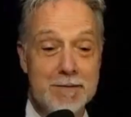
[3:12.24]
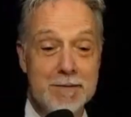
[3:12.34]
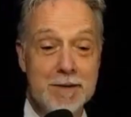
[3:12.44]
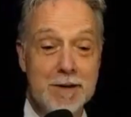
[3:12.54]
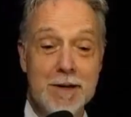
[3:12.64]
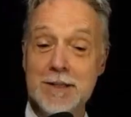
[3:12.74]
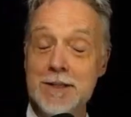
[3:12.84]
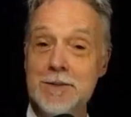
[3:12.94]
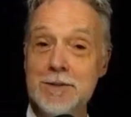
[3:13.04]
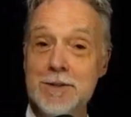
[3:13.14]
I'm
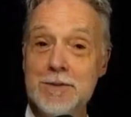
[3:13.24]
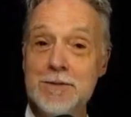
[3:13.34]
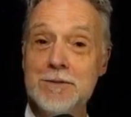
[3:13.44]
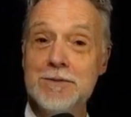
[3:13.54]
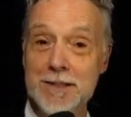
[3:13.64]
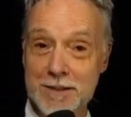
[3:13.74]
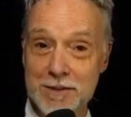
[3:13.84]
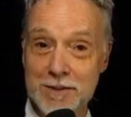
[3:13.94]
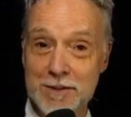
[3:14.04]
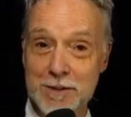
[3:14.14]
cautioning you to fasten
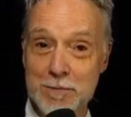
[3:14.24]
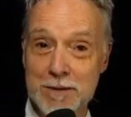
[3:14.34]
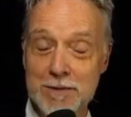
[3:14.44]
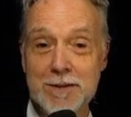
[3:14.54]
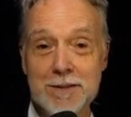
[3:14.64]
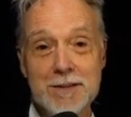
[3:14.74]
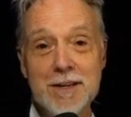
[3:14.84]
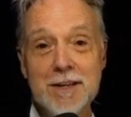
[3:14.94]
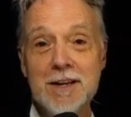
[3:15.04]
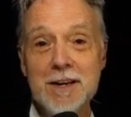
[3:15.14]
your seatbelts because
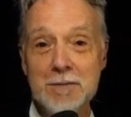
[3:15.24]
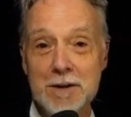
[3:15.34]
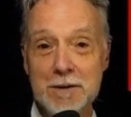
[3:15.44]
here we